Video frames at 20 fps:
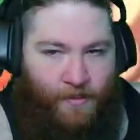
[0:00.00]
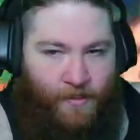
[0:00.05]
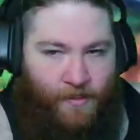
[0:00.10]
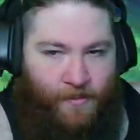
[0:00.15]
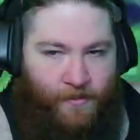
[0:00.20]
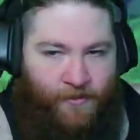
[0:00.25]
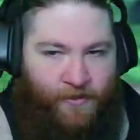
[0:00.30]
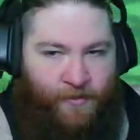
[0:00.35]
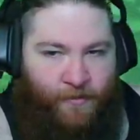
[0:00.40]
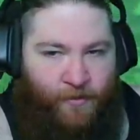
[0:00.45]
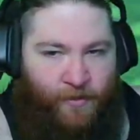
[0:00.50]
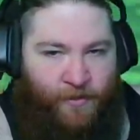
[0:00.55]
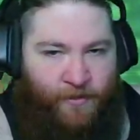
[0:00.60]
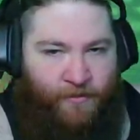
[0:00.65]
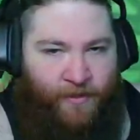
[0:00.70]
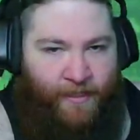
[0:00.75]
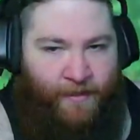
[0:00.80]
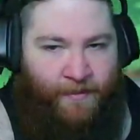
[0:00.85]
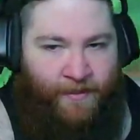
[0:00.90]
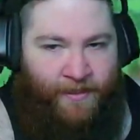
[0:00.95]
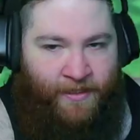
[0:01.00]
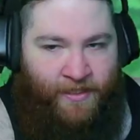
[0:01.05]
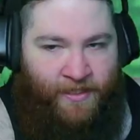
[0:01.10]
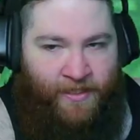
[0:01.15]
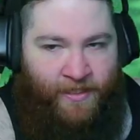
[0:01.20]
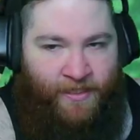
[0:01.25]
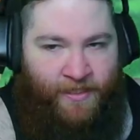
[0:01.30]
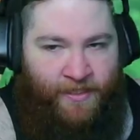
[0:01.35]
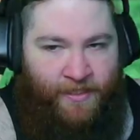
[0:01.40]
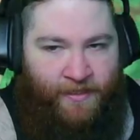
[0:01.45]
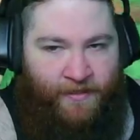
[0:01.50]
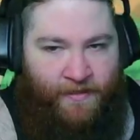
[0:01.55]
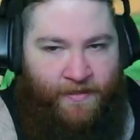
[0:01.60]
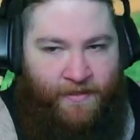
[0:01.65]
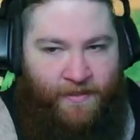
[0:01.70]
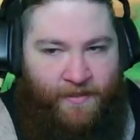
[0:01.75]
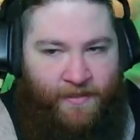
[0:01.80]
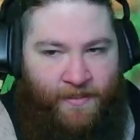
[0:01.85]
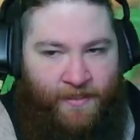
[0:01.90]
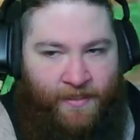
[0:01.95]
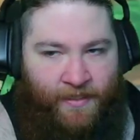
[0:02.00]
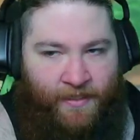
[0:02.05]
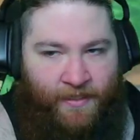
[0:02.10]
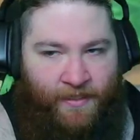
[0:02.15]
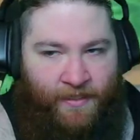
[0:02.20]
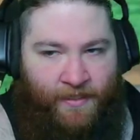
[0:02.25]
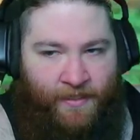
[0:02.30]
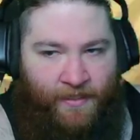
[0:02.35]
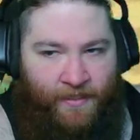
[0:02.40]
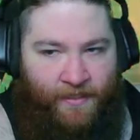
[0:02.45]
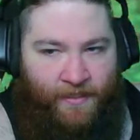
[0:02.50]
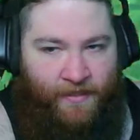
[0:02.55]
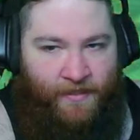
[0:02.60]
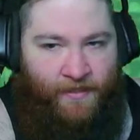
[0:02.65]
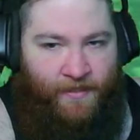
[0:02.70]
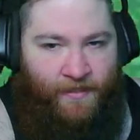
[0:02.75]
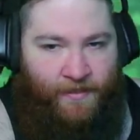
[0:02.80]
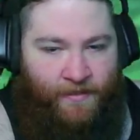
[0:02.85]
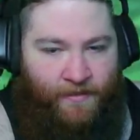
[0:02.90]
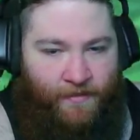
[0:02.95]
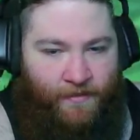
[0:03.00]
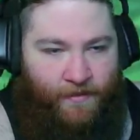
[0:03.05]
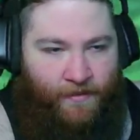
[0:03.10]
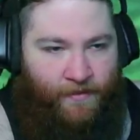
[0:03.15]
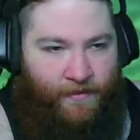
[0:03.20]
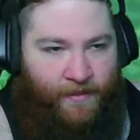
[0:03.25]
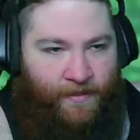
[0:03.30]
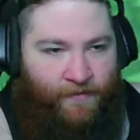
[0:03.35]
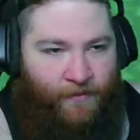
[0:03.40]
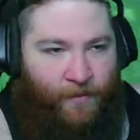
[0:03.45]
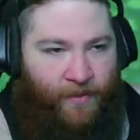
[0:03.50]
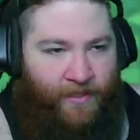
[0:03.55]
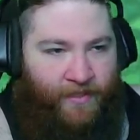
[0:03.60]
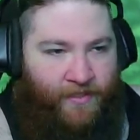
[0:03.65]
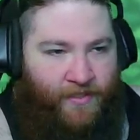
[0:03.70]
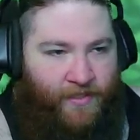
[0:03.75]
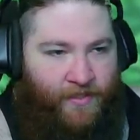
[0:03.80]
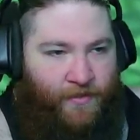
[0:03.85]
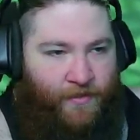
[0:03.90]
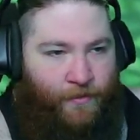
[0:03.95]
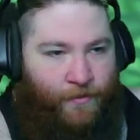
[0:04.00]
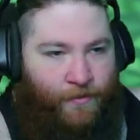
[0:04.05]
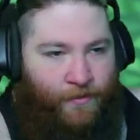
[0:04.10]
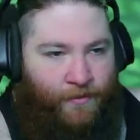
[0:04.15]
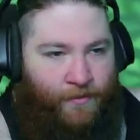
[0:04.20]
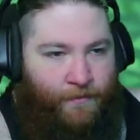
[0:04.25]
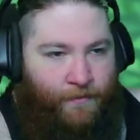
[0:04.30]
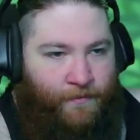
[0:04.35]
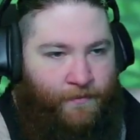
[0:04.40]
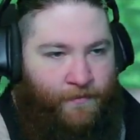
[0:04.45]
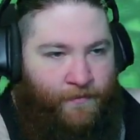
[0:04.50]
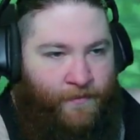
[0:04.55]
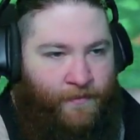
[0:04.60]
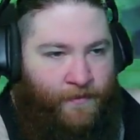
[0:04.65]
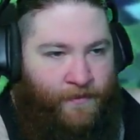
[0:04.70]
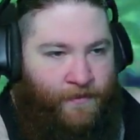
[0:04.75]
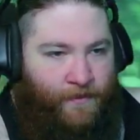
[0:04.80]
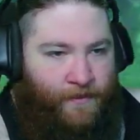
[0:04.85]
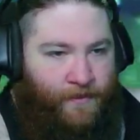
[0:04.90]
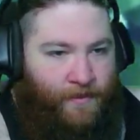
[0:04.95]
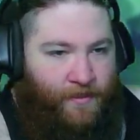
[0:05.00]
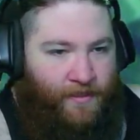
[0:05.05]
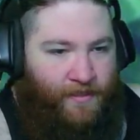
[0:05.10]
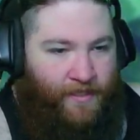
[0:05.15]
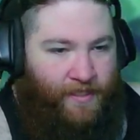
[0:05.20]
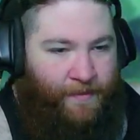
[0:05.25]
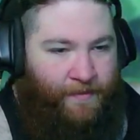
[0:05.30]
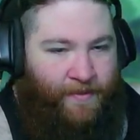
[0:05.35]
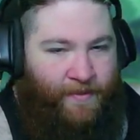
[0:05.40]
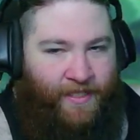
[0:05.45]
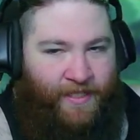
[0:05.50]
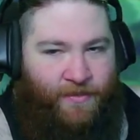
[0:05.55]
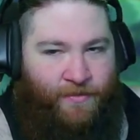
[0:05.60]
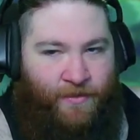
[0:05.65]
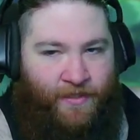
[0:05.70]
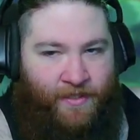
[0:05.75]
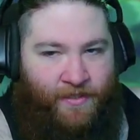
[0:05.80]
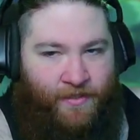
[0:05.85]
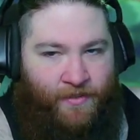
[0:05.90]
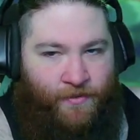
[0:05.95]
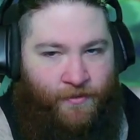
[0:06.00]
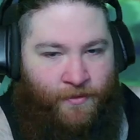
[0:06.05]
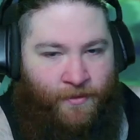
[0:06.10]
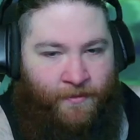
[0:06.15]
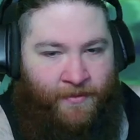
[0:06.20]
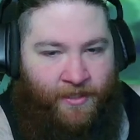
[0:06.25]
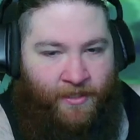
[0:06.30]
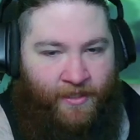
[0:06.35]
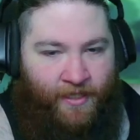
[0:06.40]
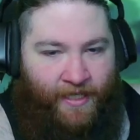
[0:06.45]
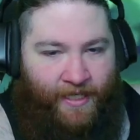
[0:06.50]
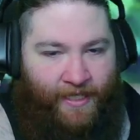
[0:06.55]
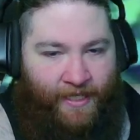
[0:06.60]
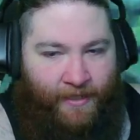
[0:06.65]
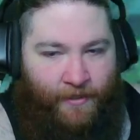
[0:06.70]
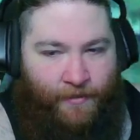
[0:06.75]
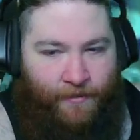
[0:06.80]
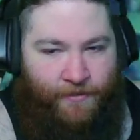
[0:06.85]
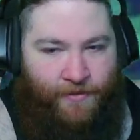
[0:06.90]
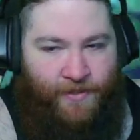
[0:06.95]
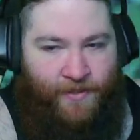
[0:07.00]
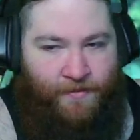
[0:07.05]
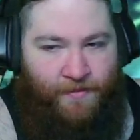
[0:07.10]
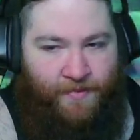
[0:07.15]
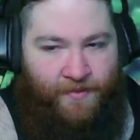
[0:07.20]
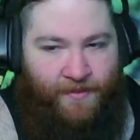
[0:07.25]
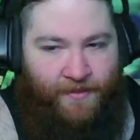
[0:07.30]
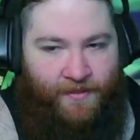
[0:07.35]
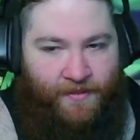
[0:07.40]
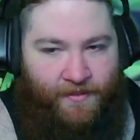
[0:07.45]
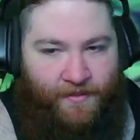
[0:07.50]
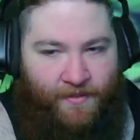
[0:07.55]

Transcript: There's no point in grabbing the seashells today. We don't have a way to store them. I mean, I guess we could store them in our house, but...